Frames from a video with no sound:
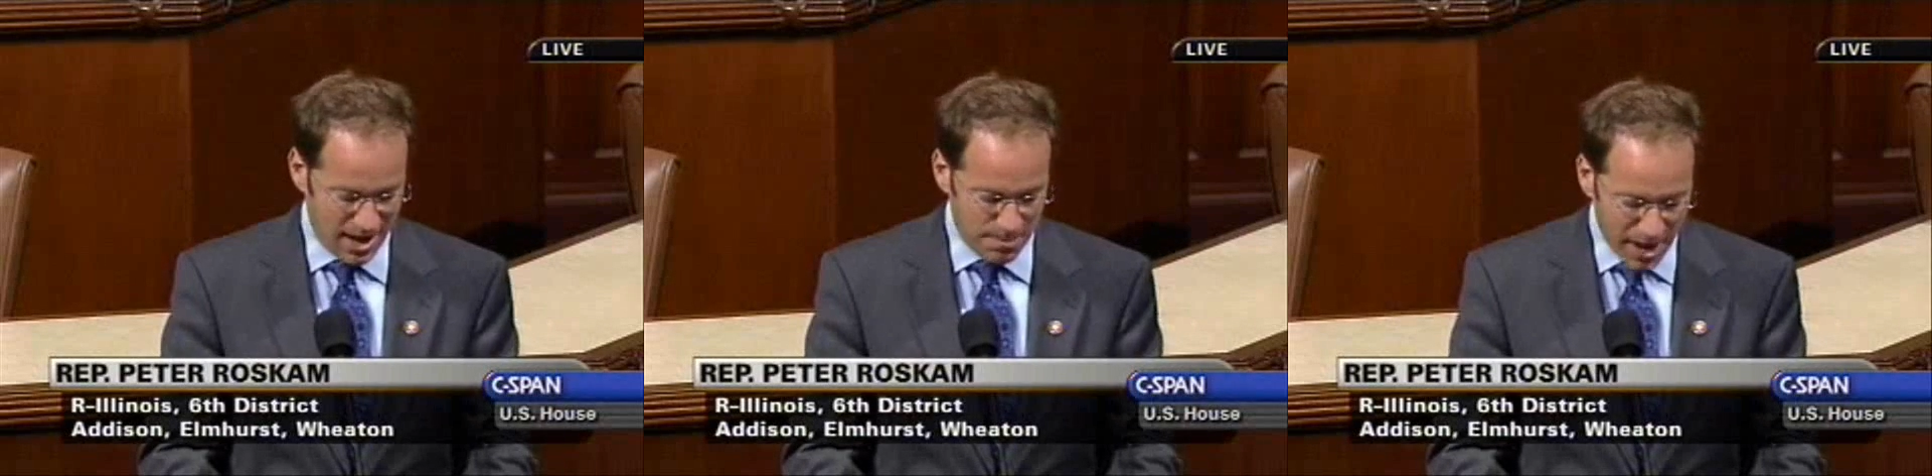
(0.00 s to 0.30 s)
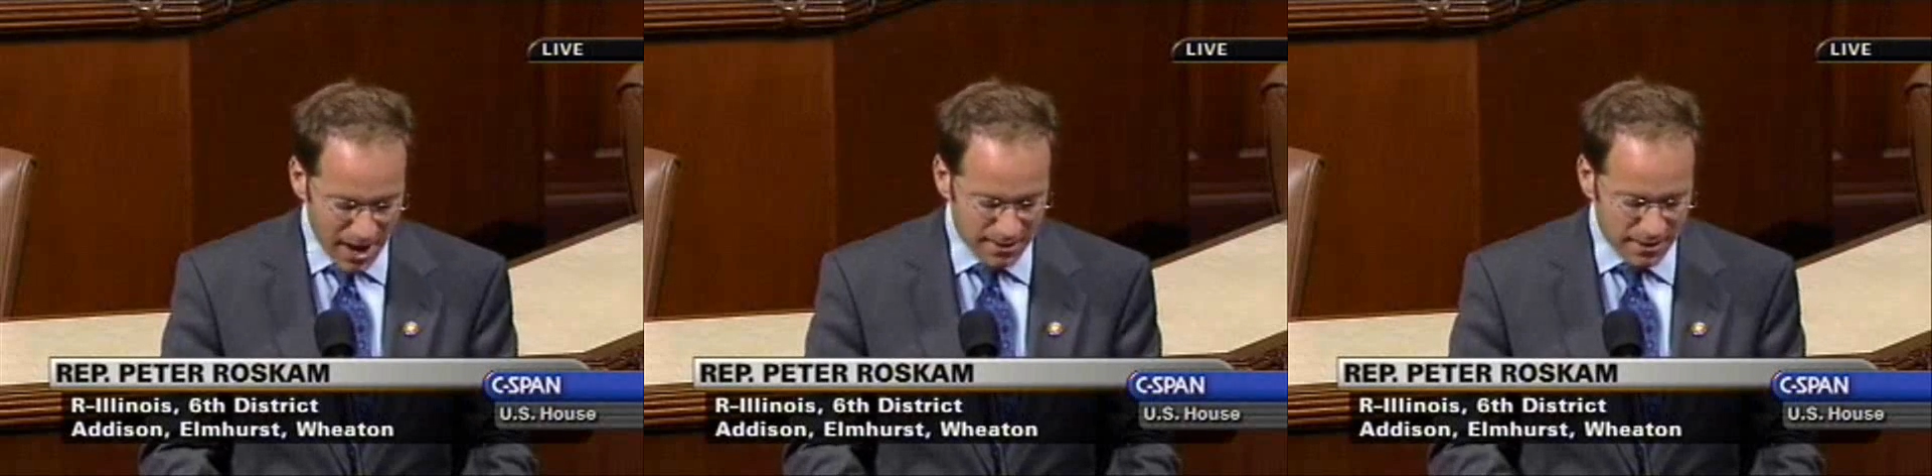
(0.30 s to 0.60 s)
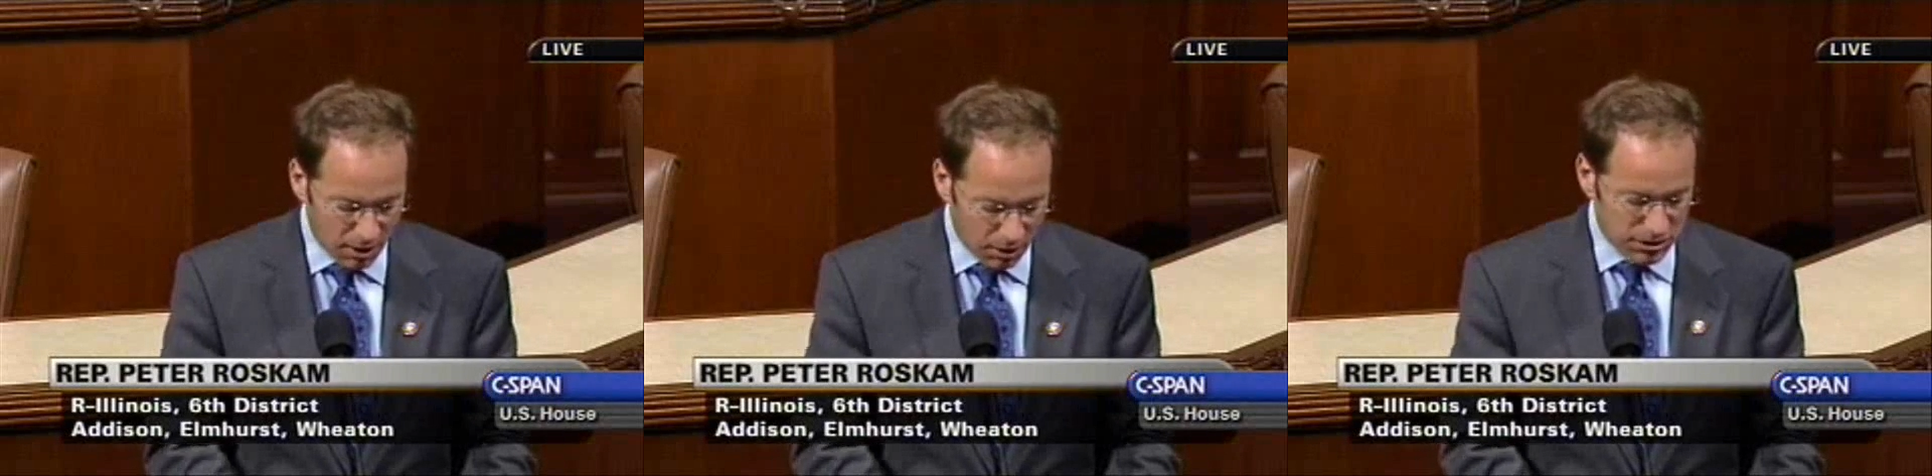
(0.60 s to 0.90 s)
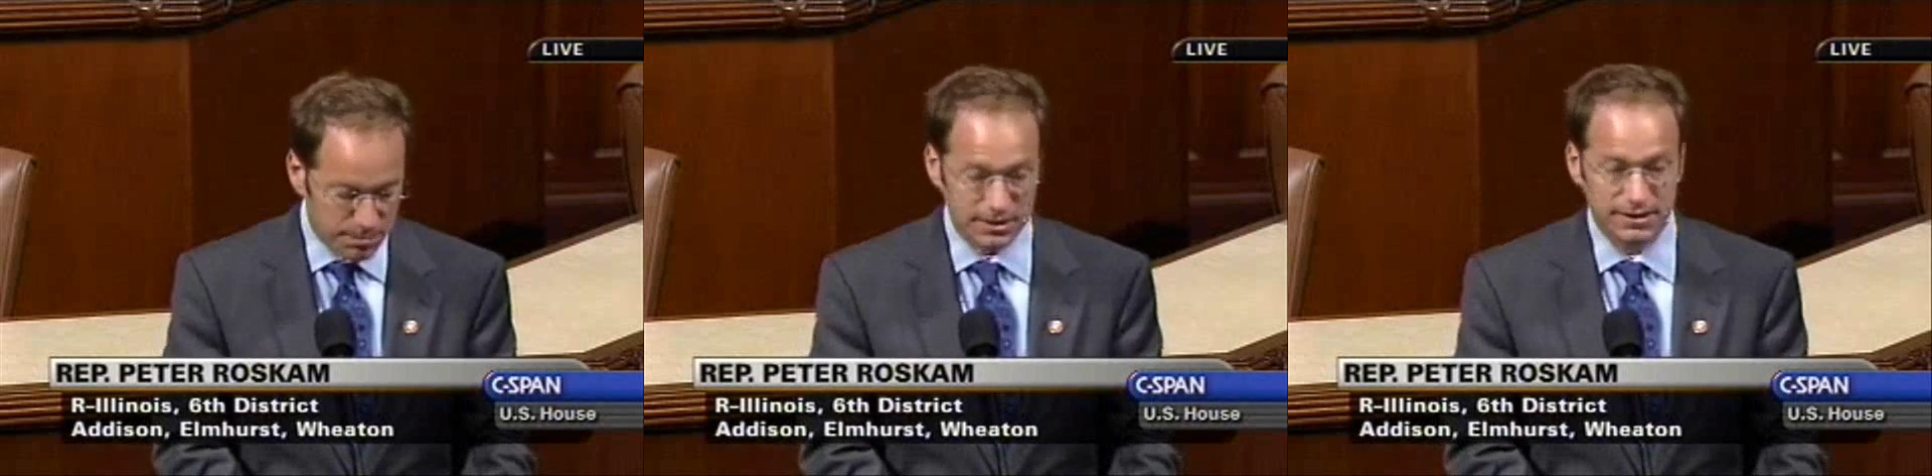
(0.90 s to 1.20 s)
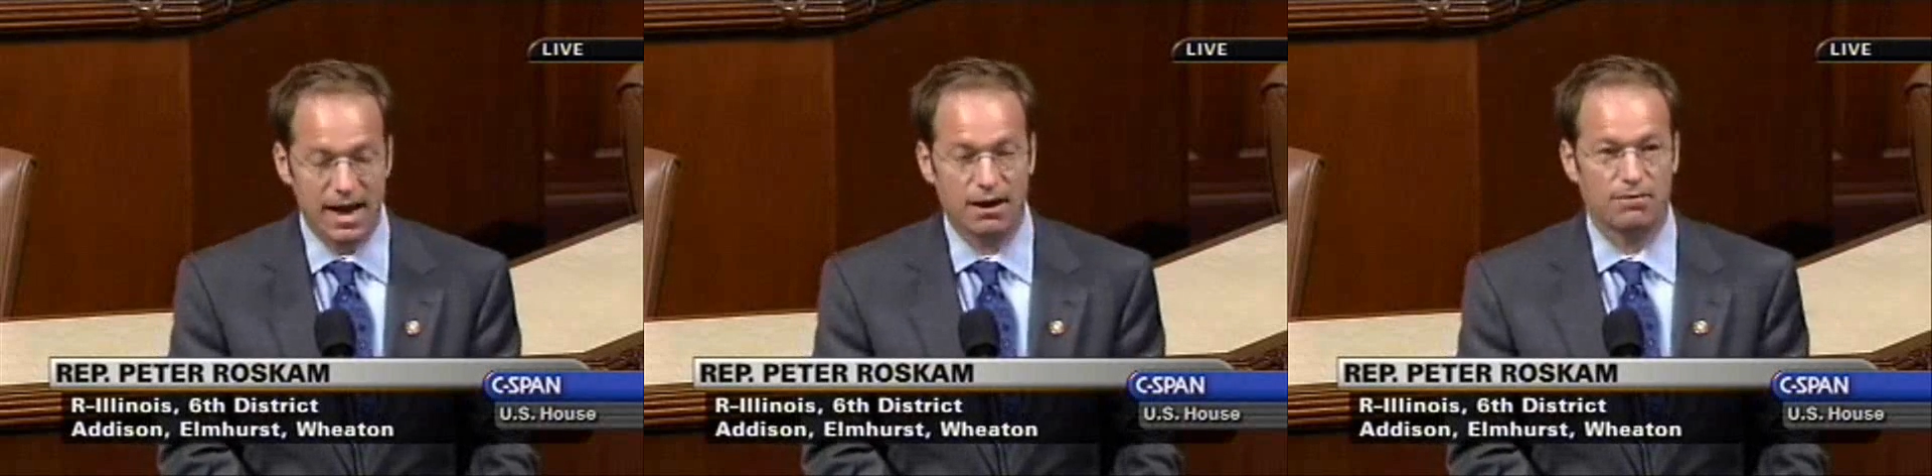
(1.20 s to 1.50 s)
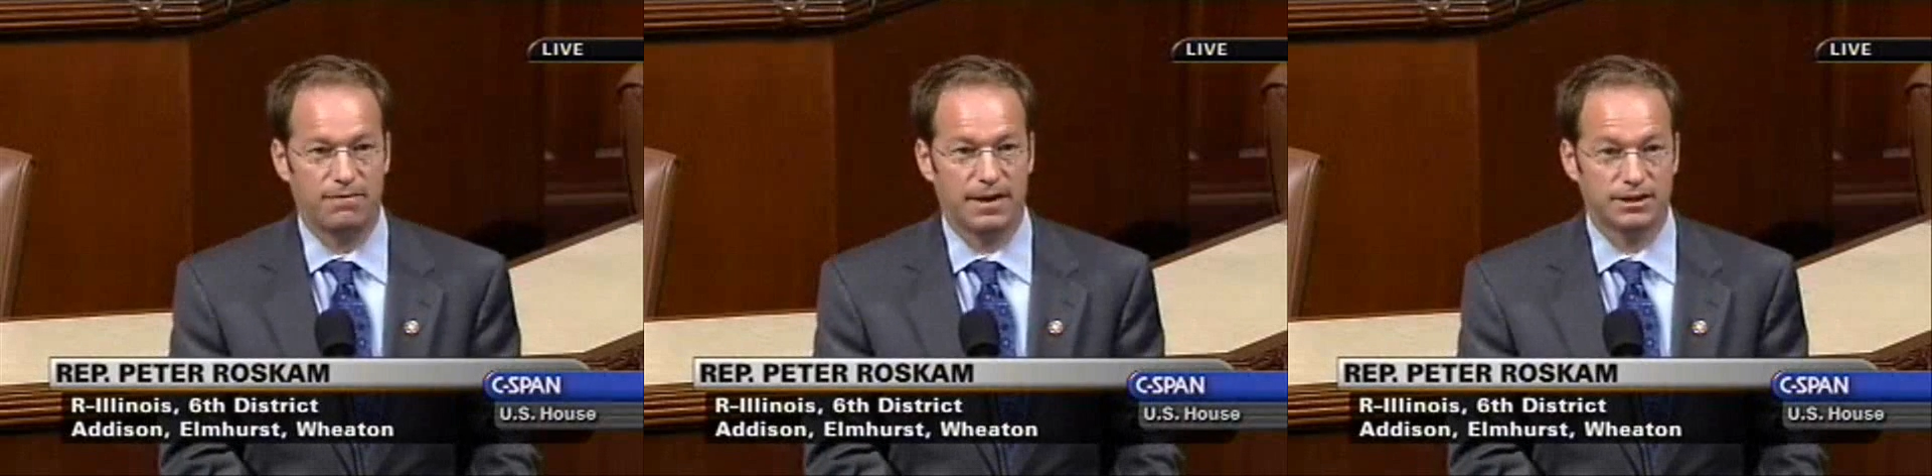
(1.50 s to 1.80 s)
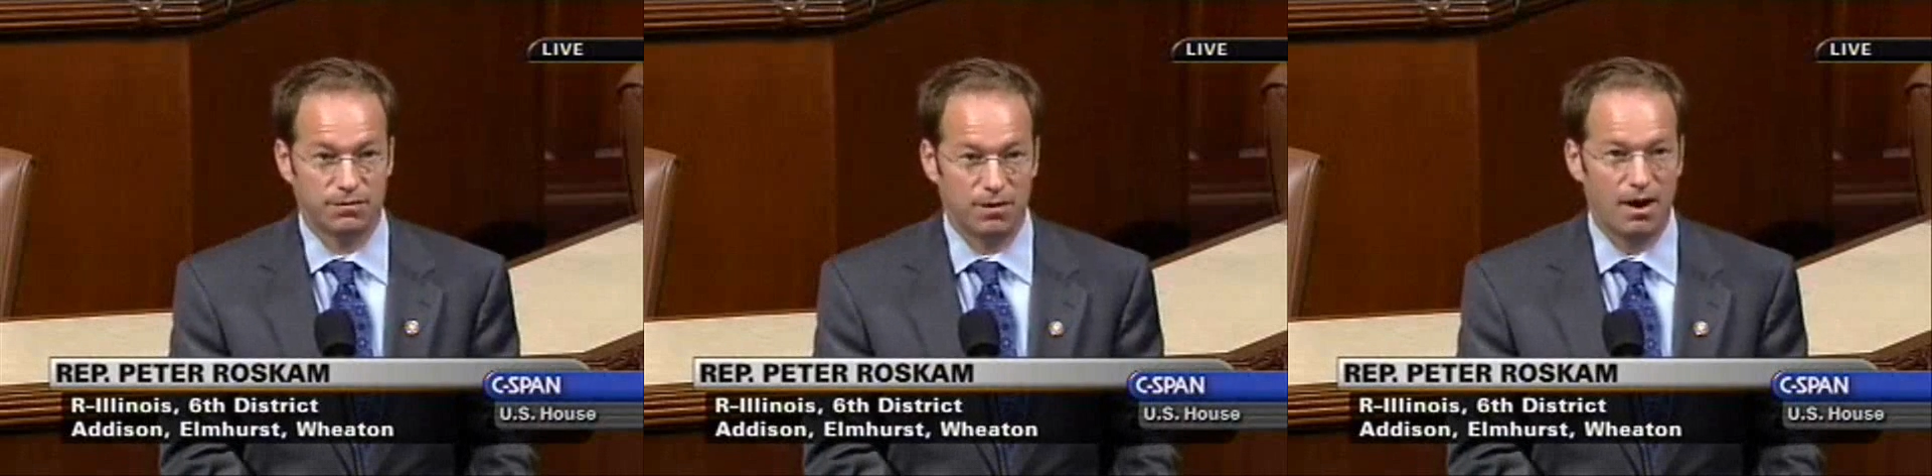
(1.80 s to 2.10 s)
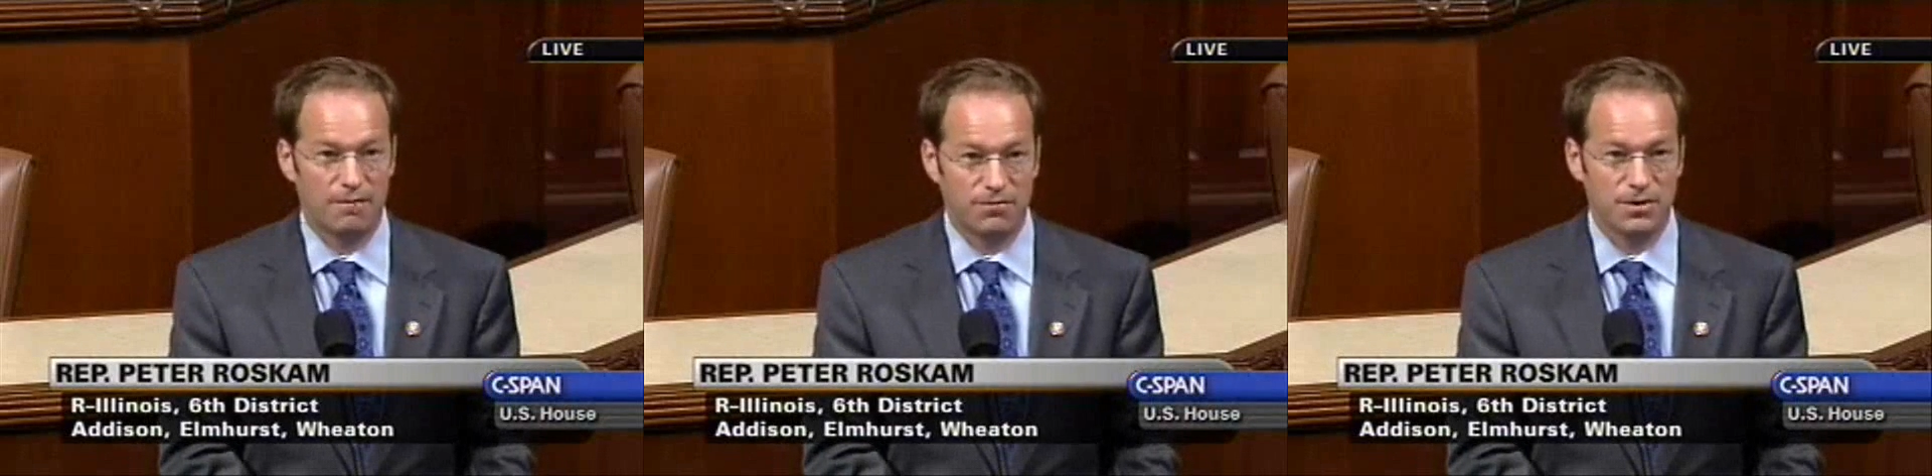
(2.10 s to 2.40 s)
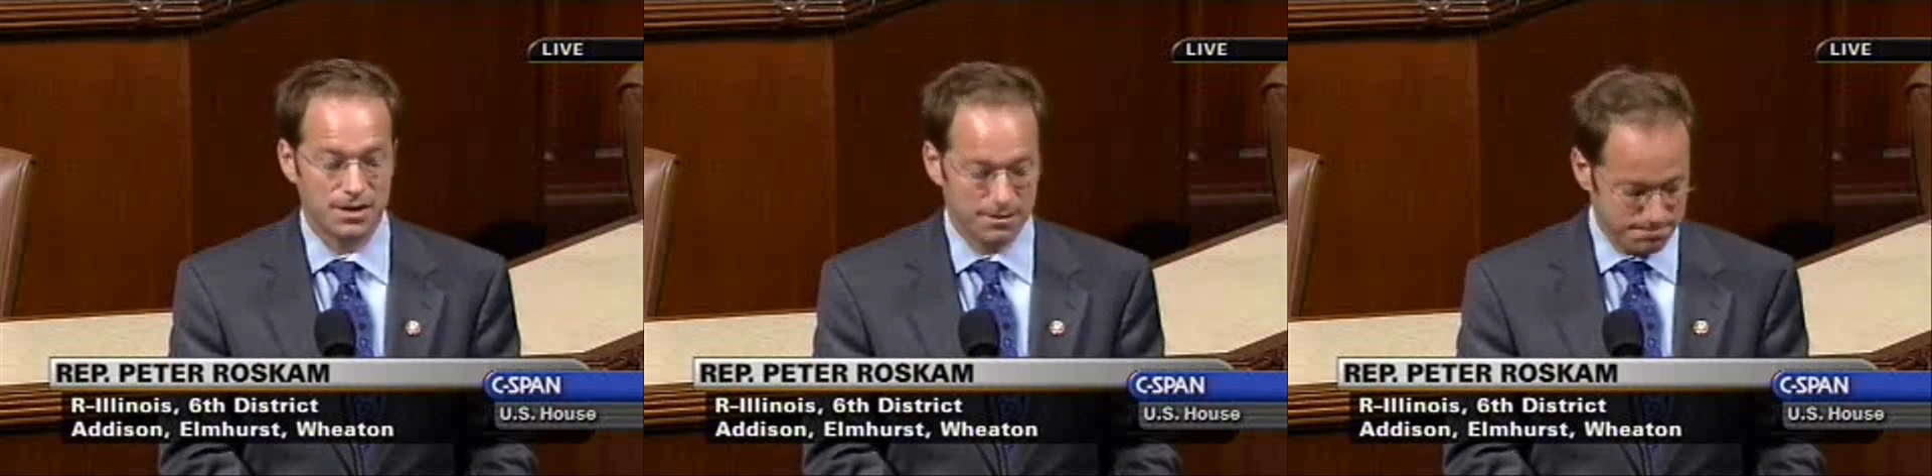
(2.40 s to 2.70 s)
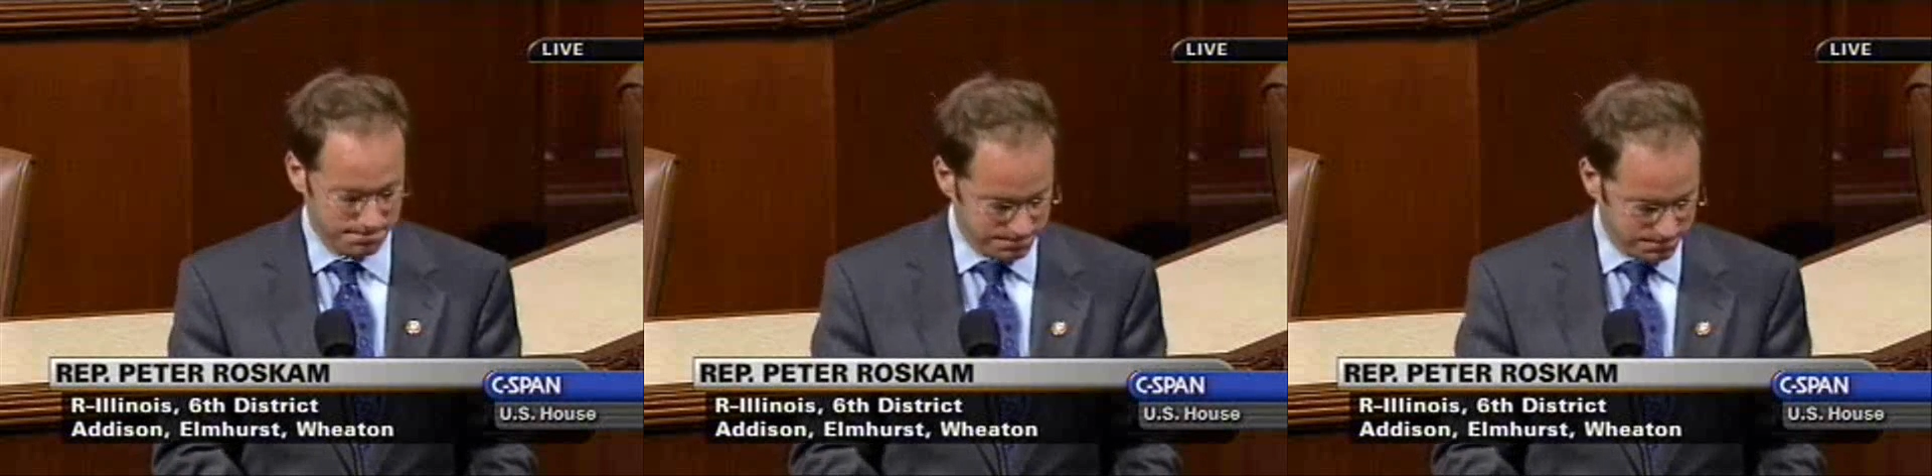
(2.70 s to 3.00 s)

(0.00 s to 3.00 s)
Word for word: and paid the ultimate sacrifice for our freedom.